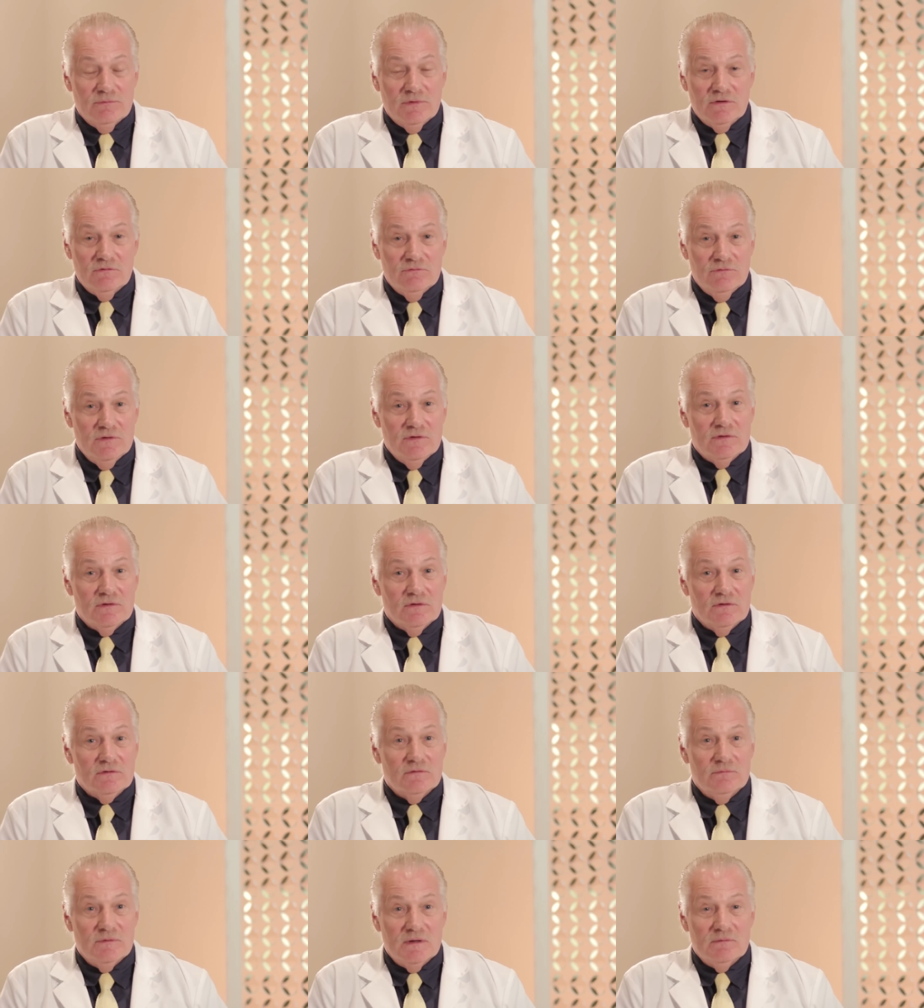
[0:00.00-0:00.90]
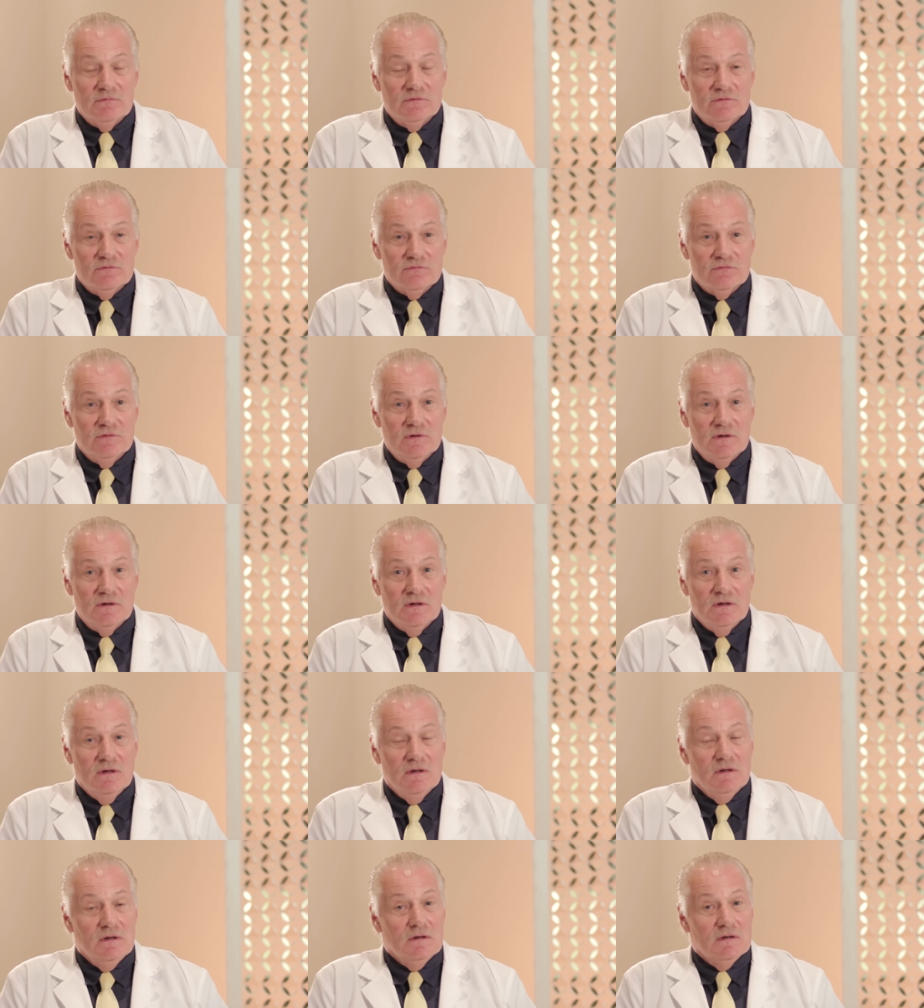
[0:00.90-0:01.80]
But if we start to be able to treat
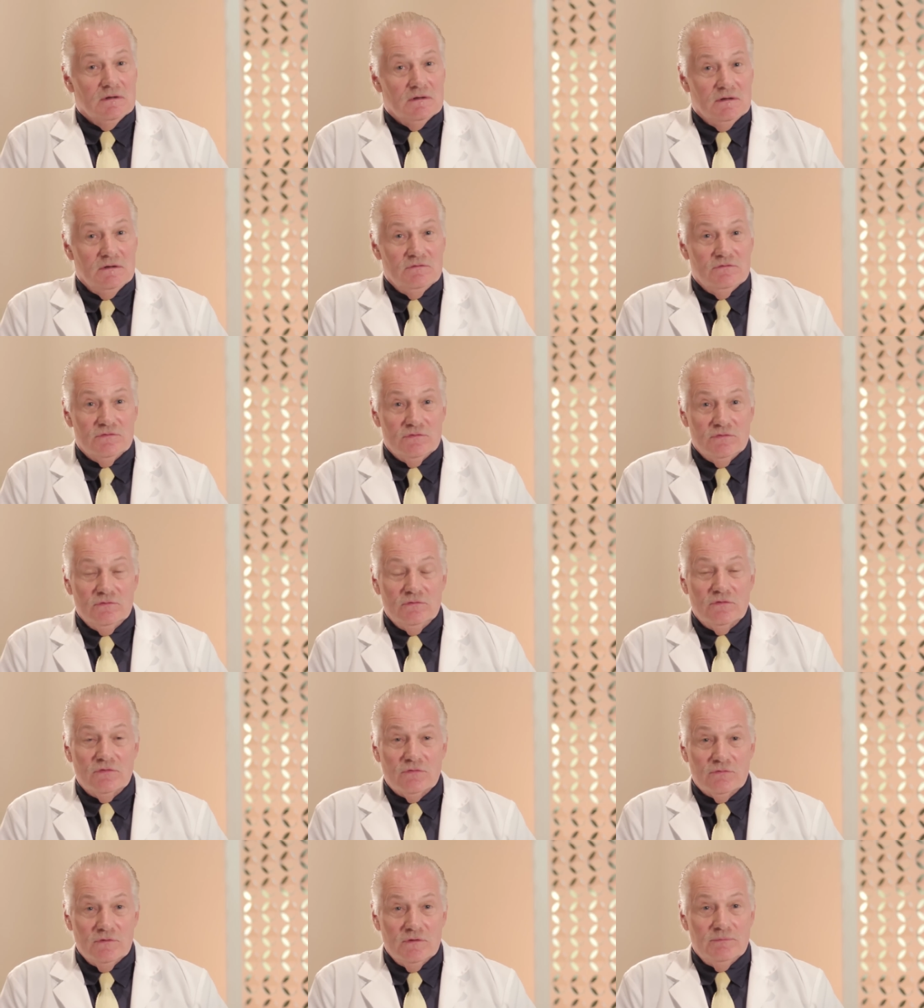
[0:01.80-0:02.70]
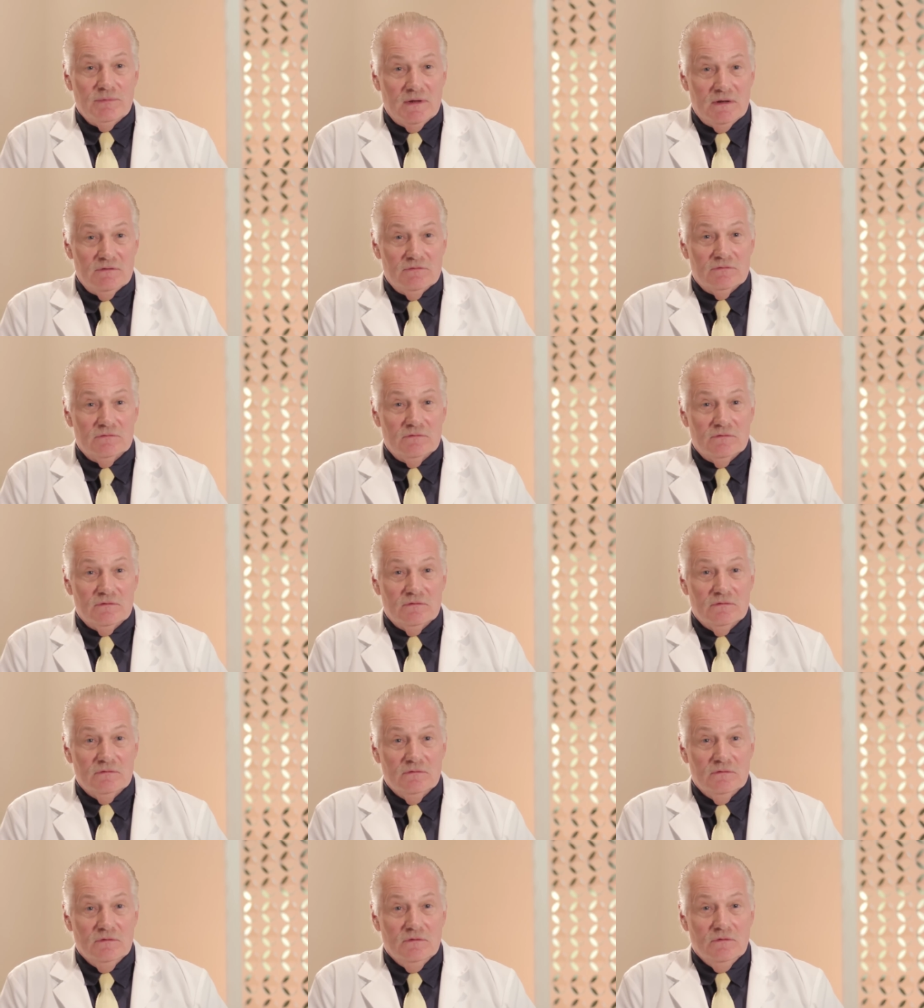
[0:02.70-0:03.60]
stage 2 to 3 patients,
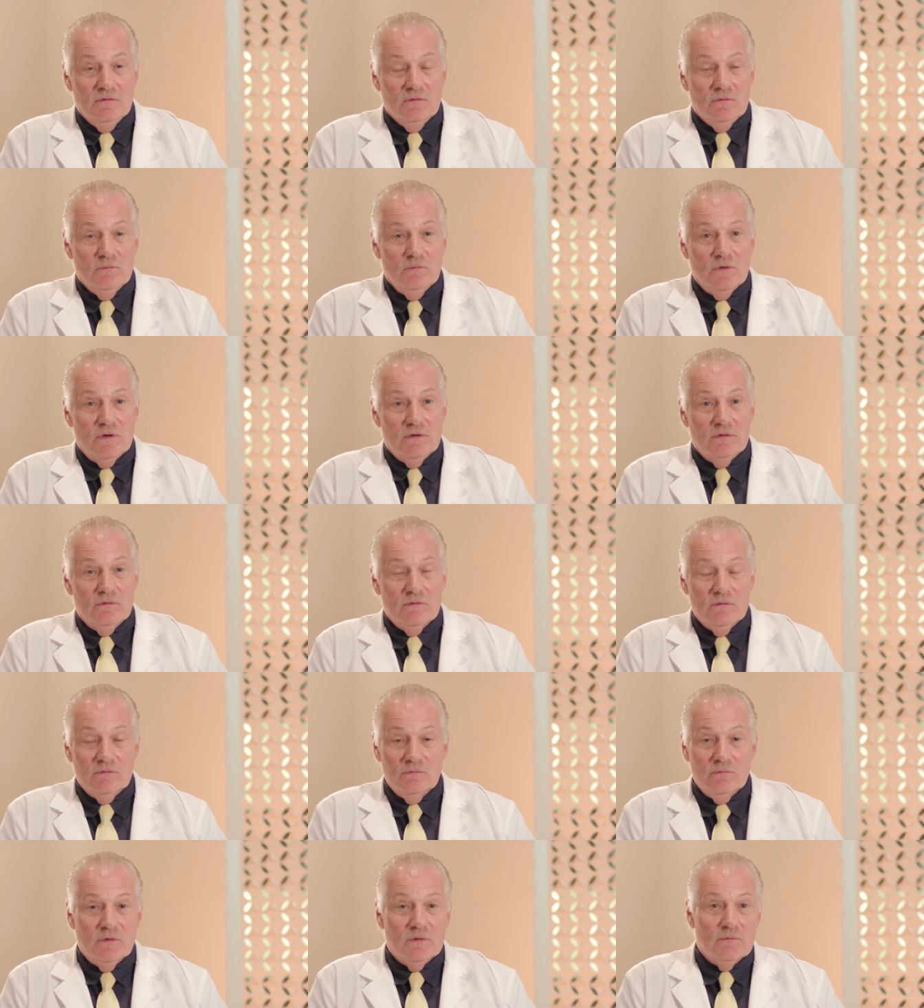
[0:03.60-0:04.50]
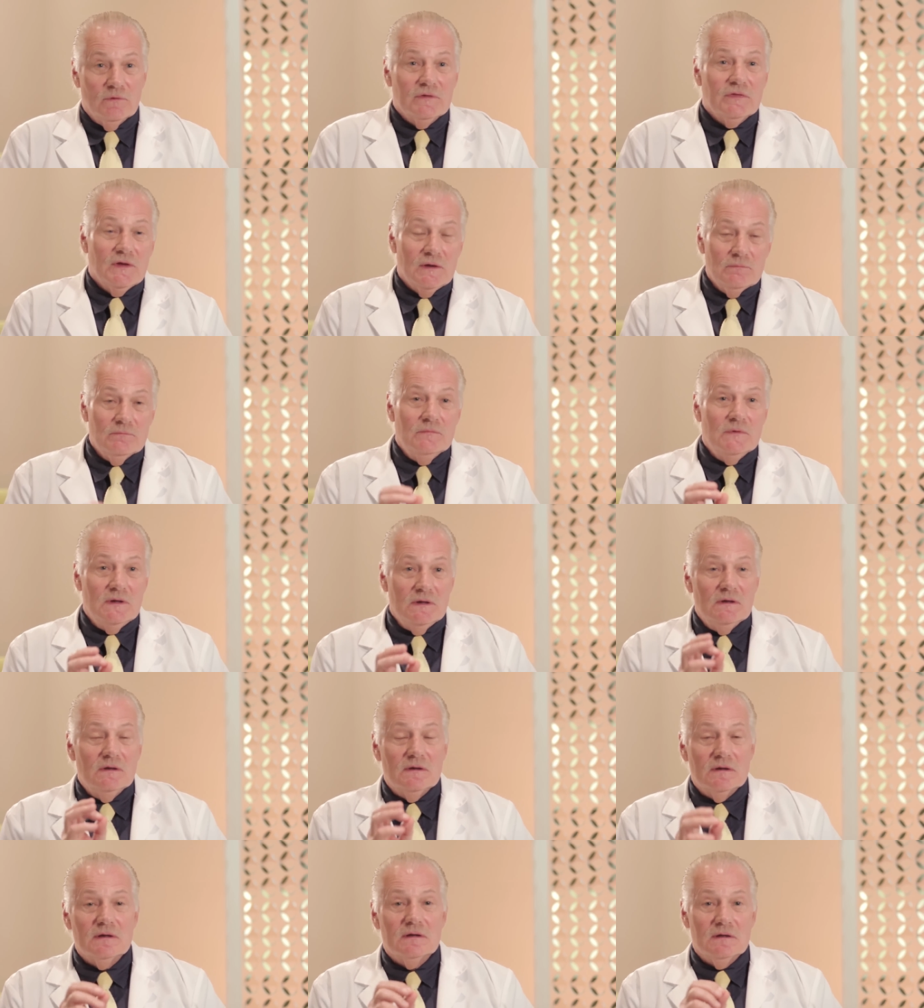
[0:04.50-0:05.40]
where what, what that
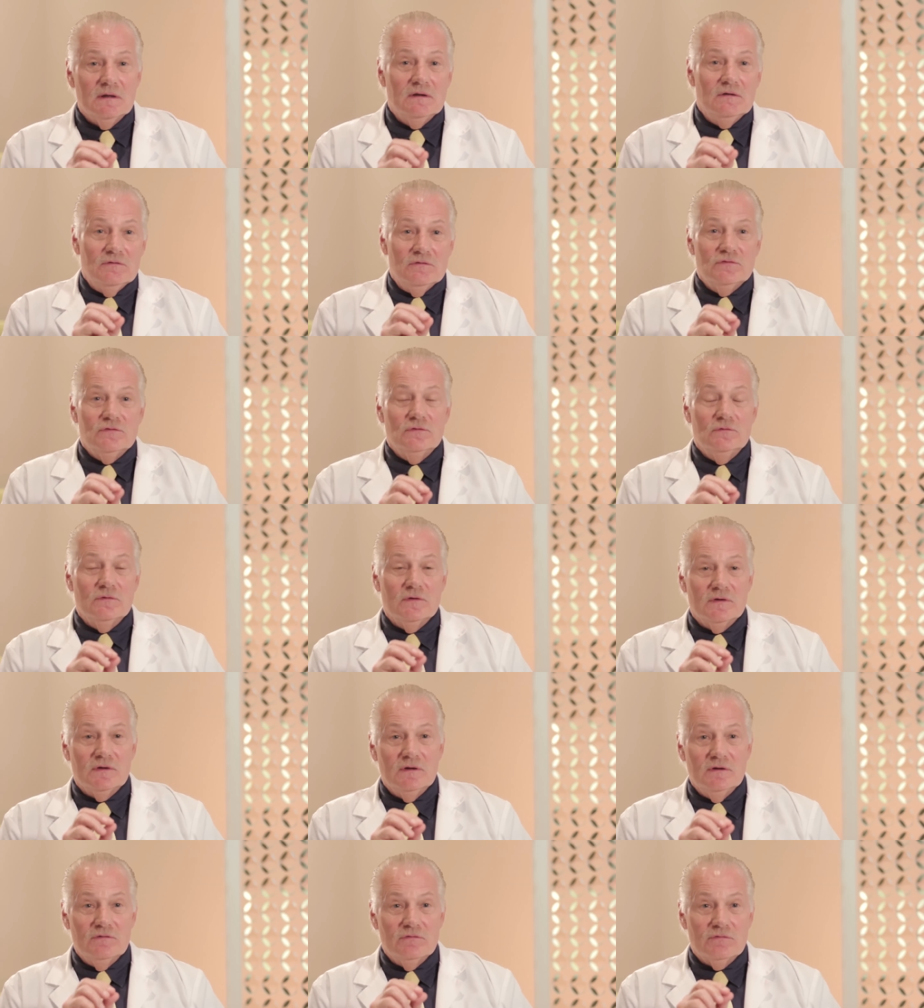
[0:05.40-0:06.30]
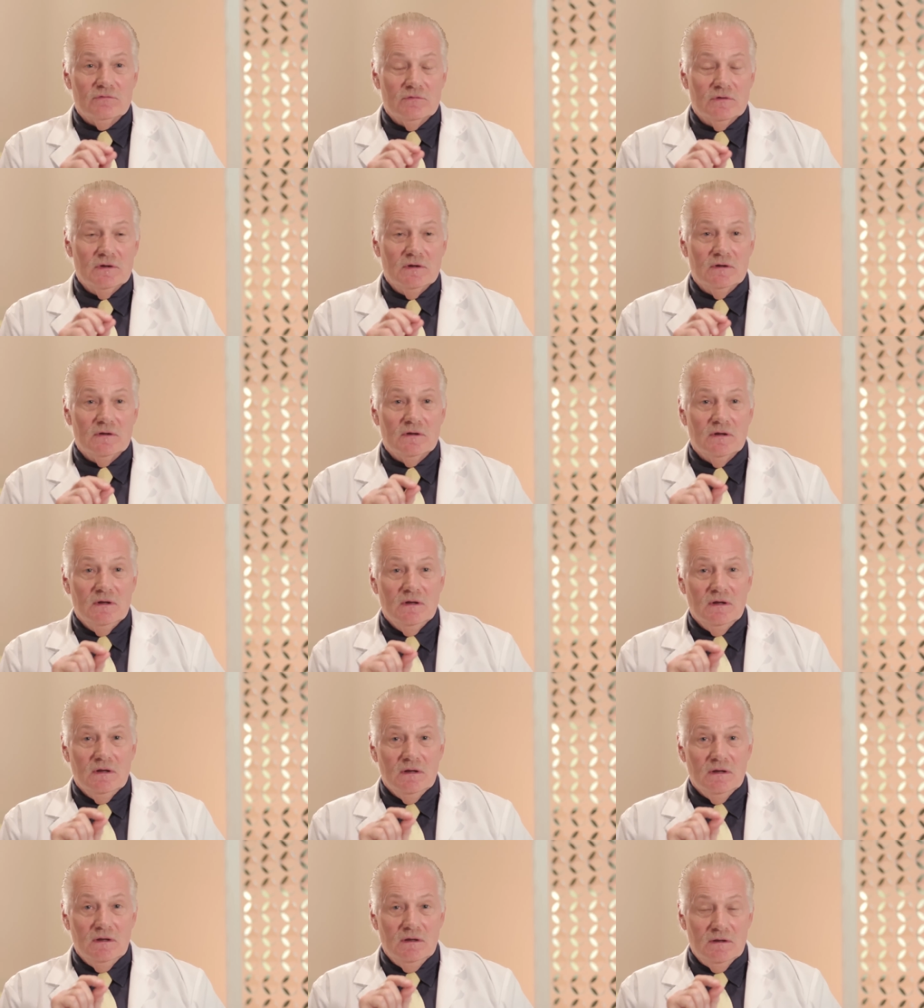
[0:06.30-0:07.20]
means, stage two or stage three, is,
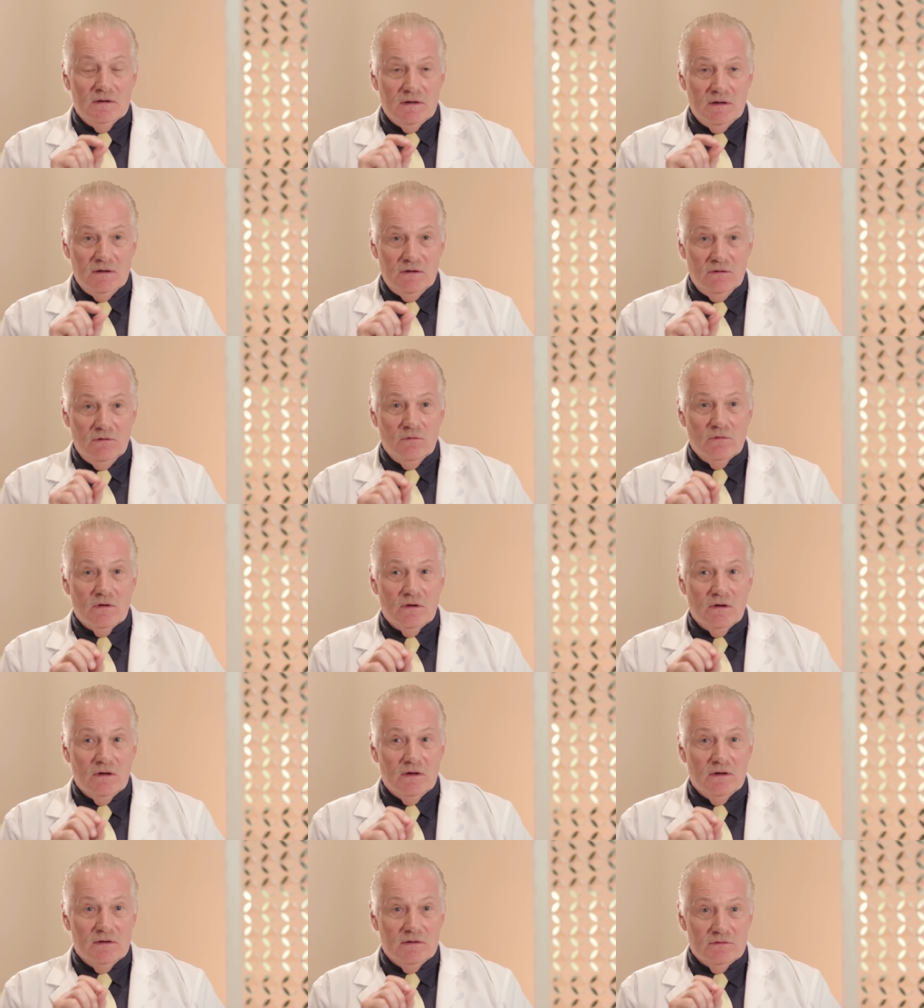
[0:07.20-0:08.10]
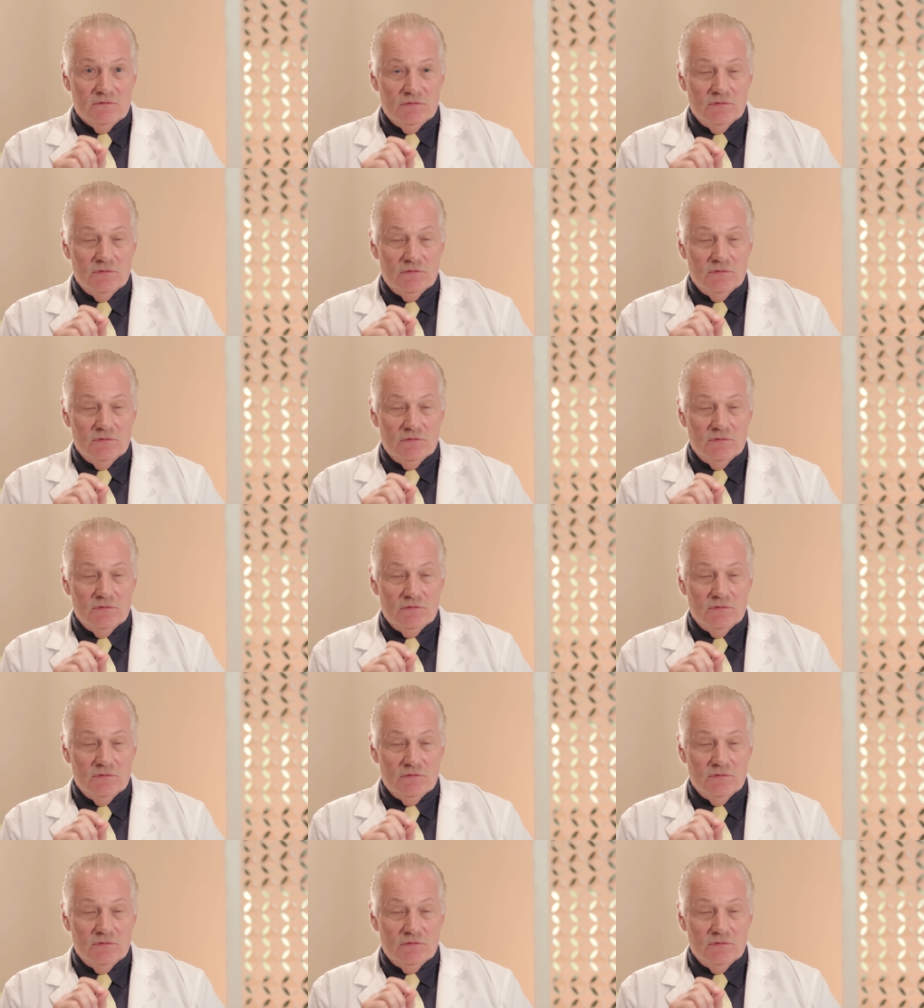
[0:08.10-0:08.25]
is a localized